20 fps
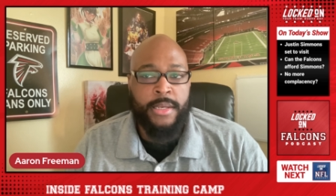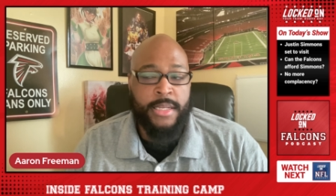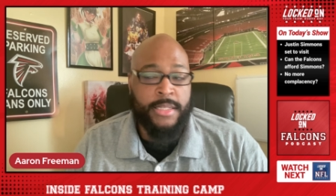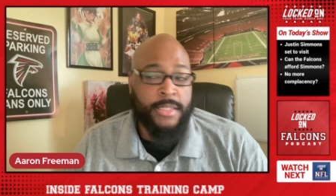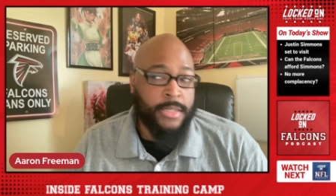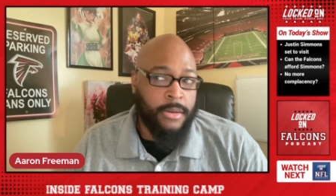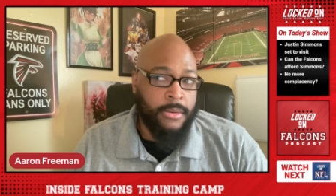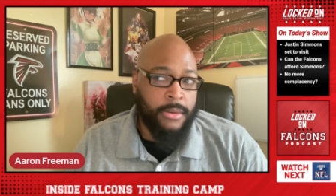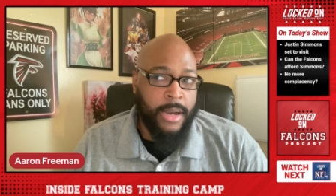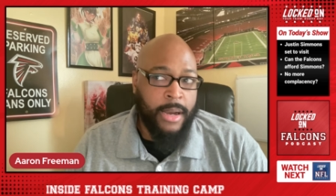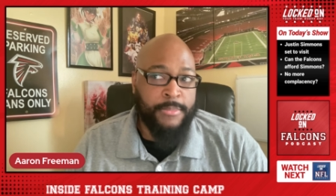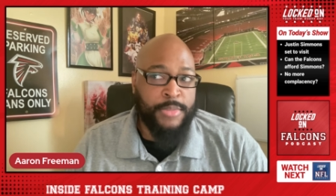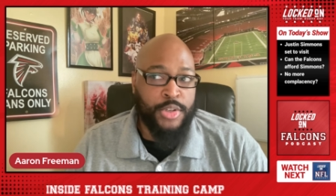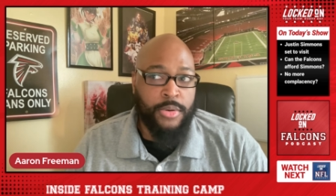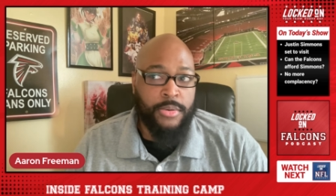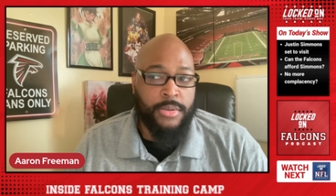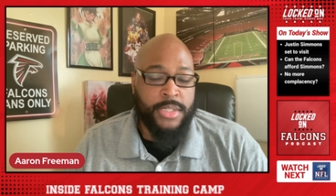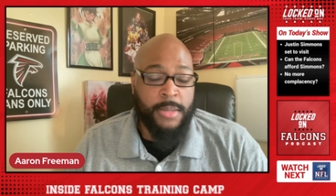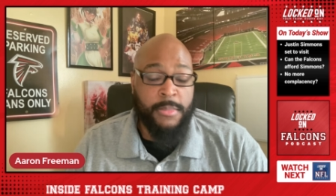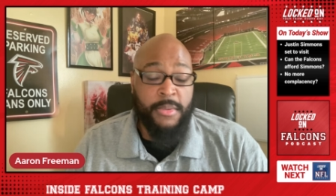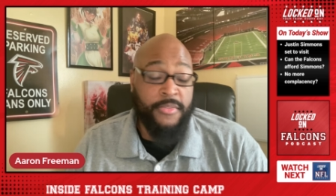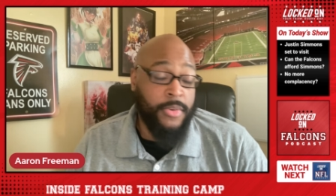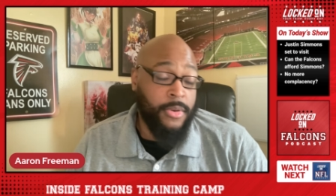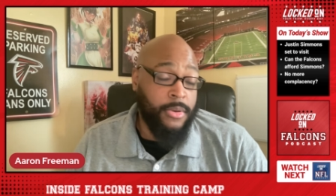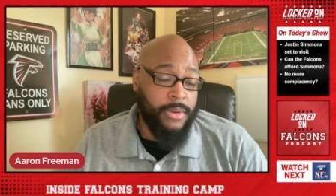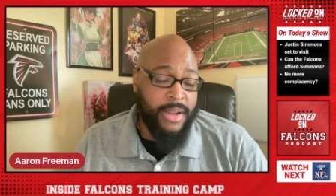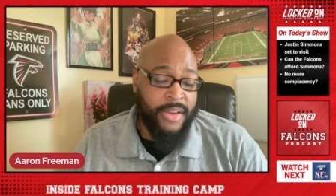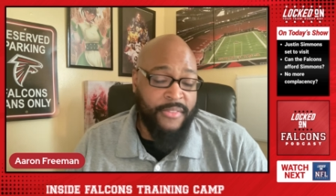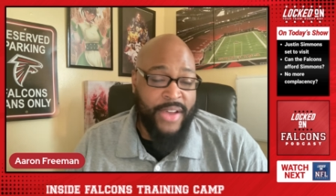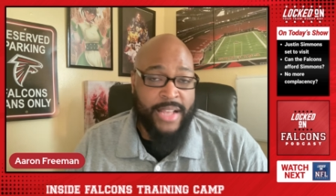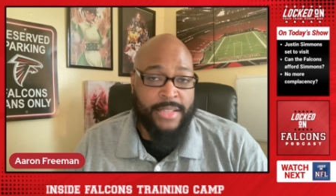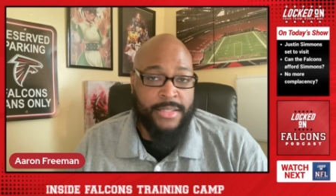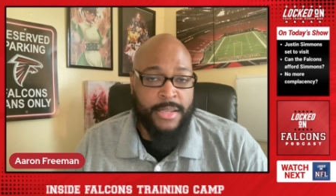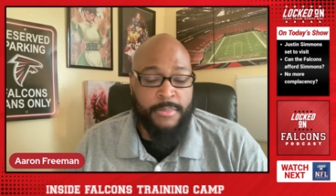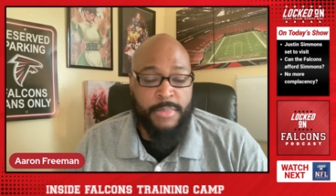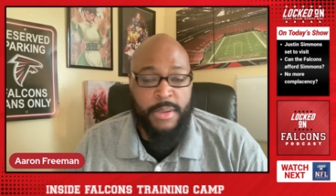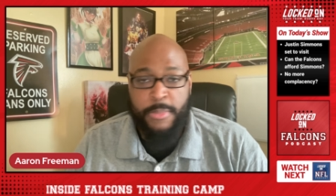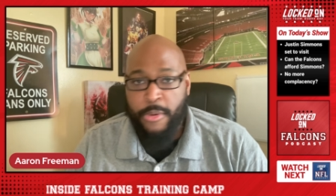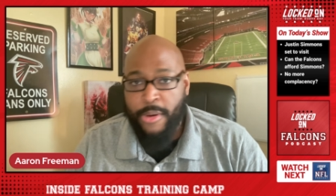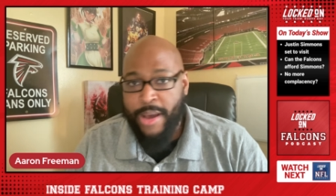And so I'm sure some of you, and I've had
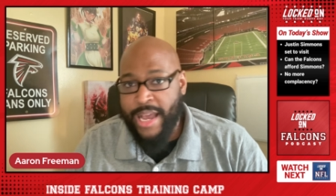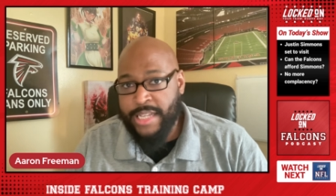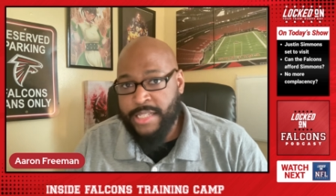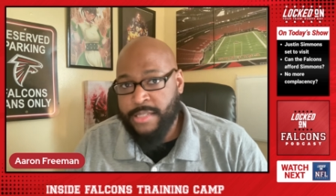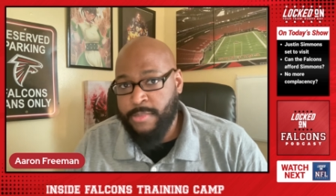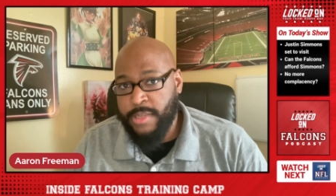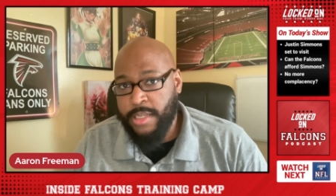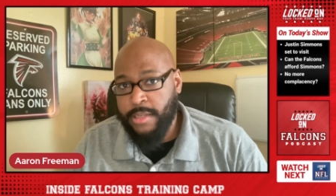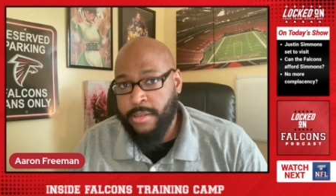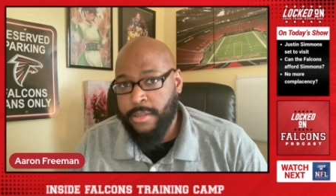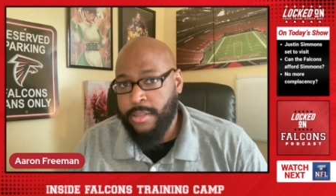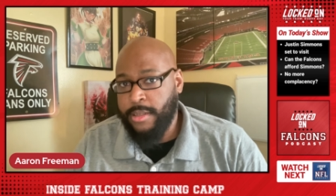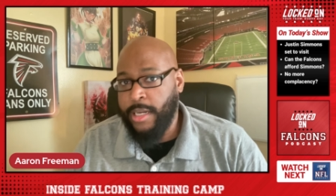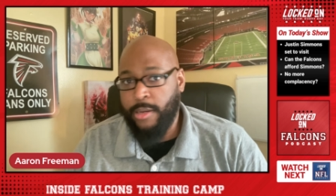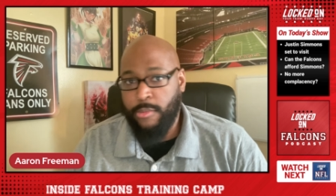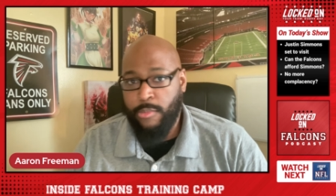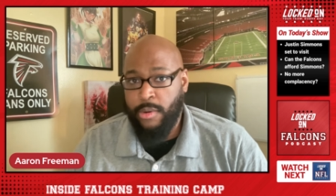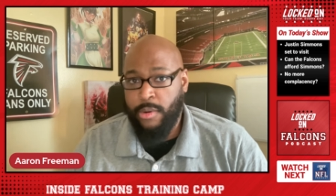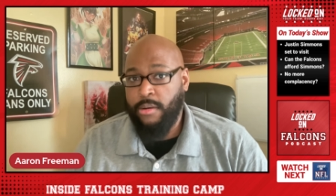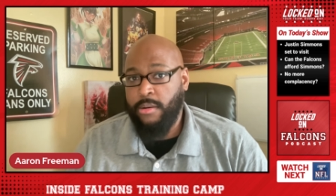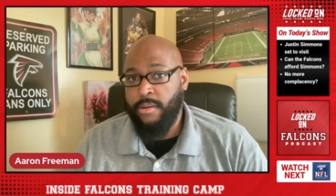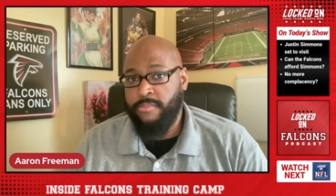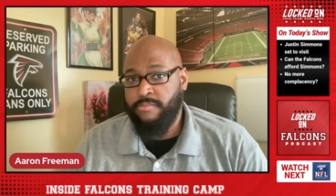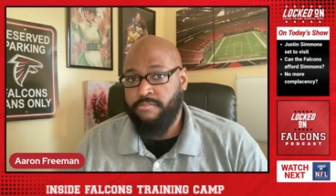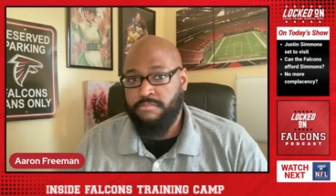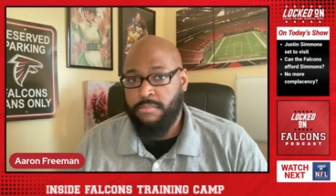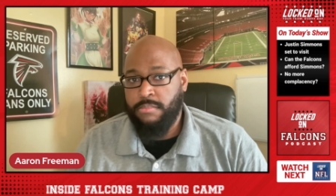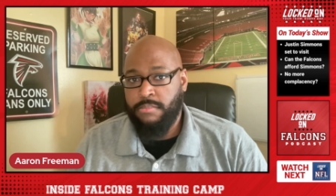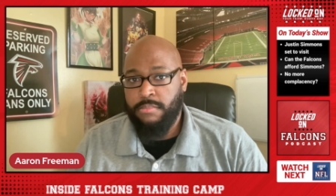some people ask me, like, well,